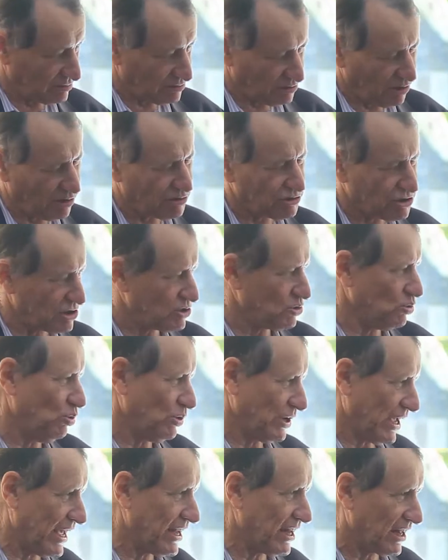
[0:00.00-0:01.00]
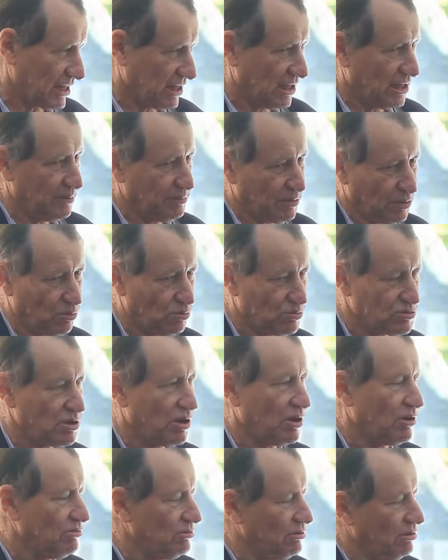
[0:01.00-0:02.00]
not just organically, but
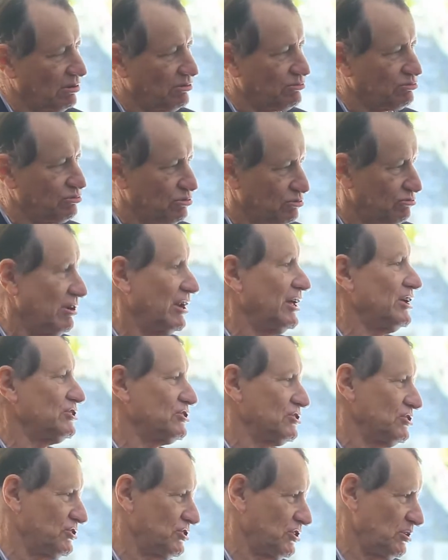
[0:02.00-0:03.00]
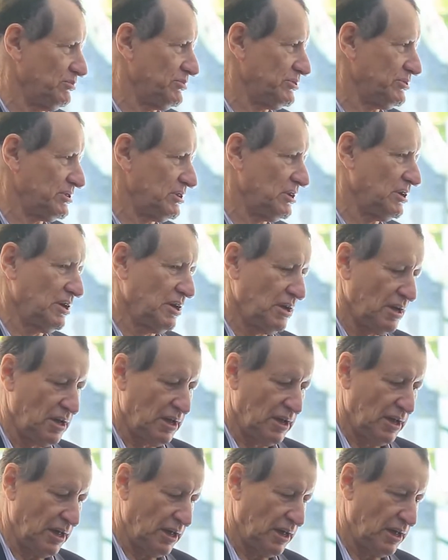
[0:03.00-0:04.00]
also grow through relationships.
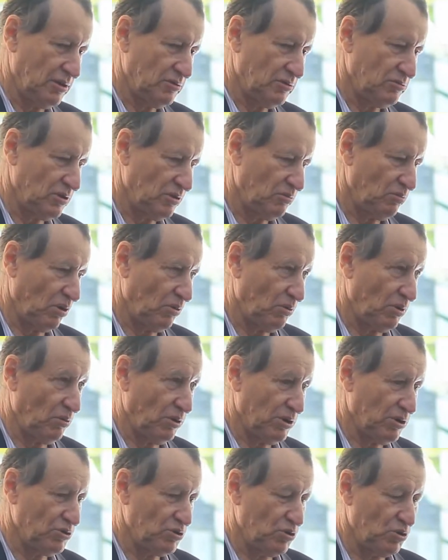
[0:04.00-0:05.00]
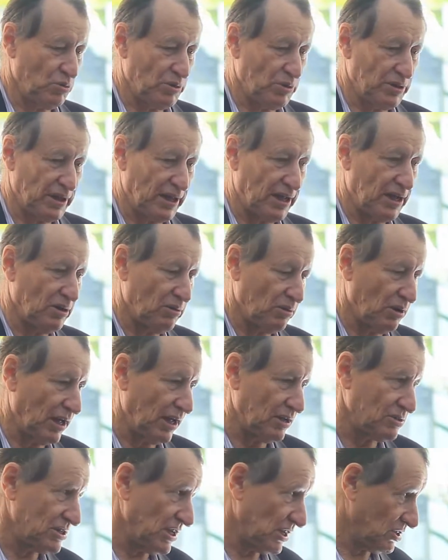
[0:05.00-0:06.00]
And what we want to do with
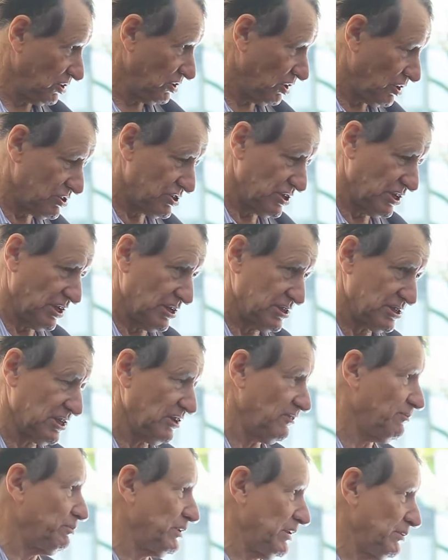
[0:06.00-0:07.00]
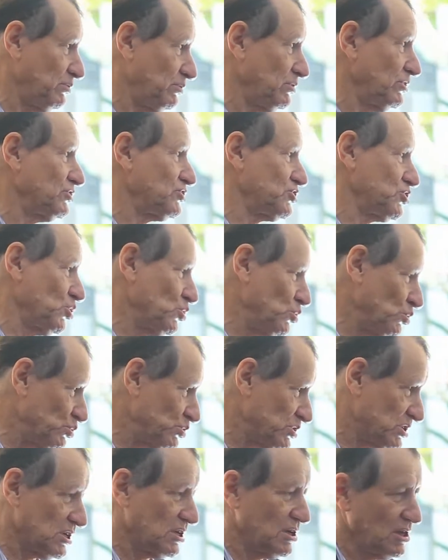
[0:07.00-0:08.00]
our technology is give people the
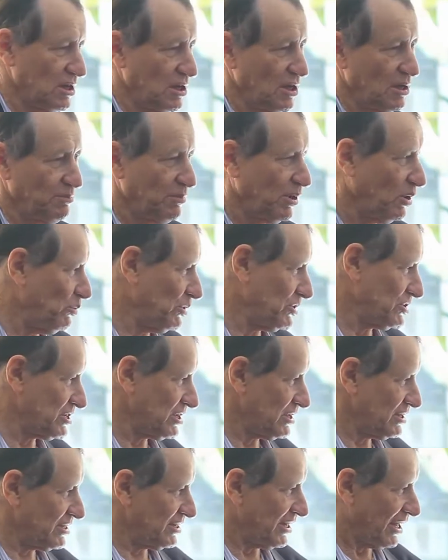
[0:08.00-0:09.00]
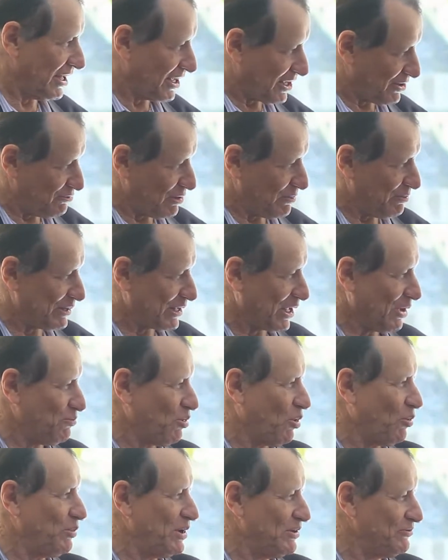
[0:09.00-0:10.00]
tools by which they can replicate
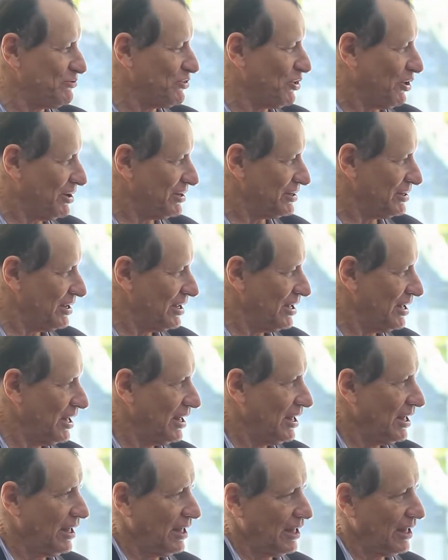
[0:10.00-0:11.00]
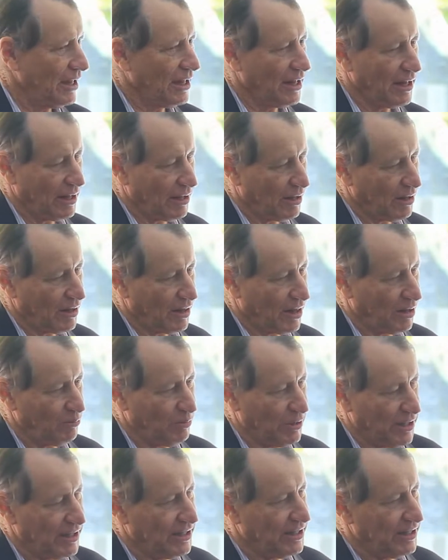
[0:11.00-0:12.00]
what we've got.
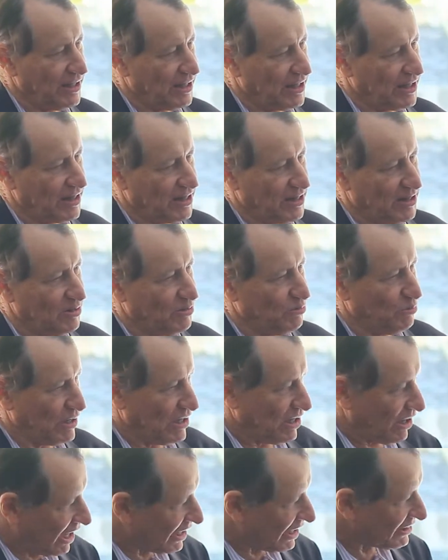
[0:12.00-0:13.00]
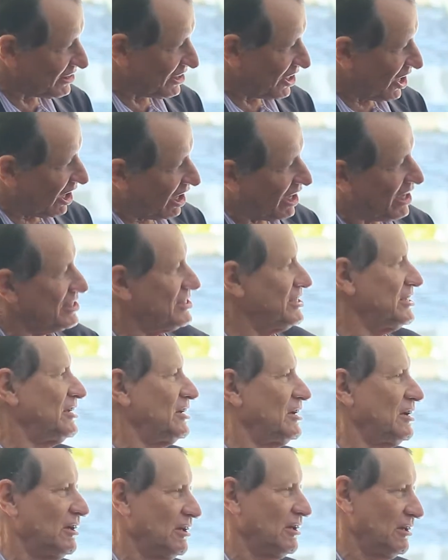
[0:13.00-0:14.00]
We like the
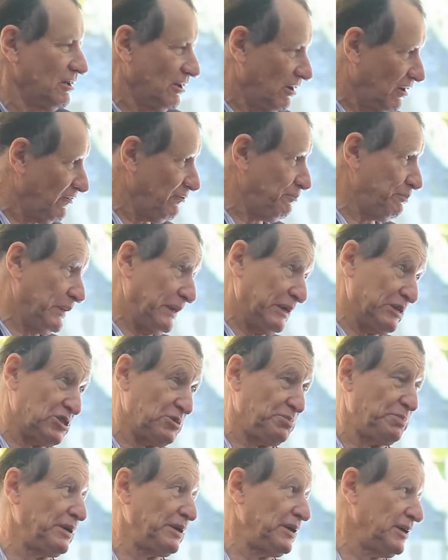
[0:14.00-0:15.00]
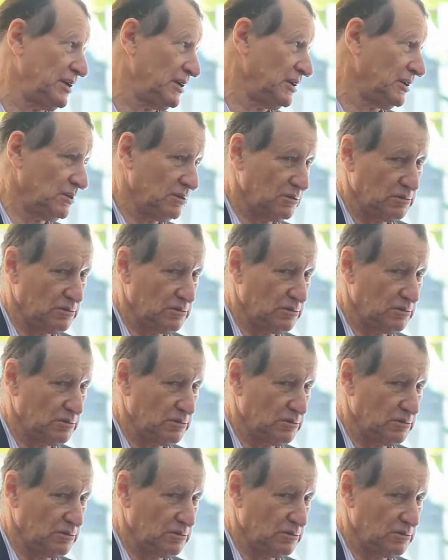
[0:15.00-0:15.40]
idea of peer-to-peer,